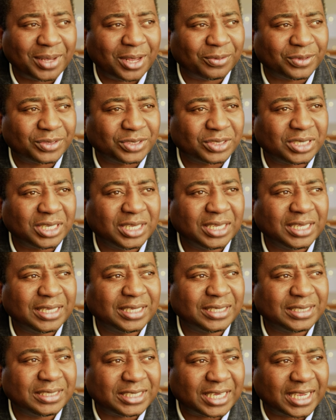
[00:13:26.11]
I was
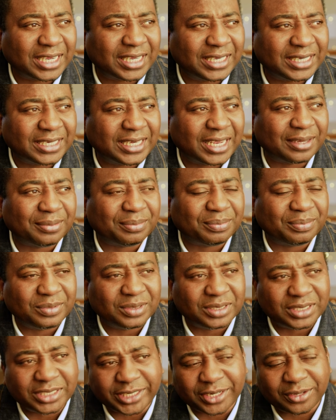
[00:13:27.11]
checking and,
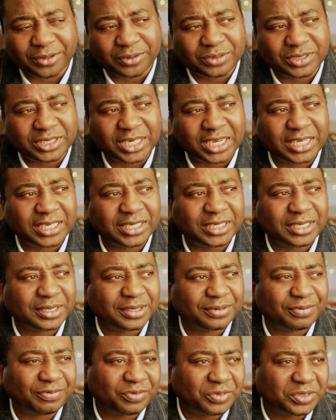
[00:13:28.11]
you know, checking
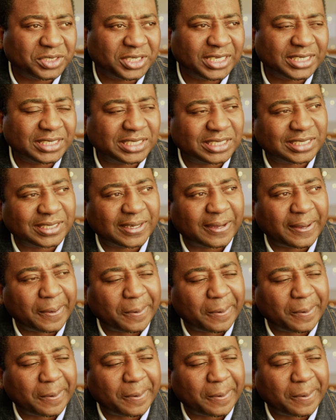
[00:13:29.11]
the footage,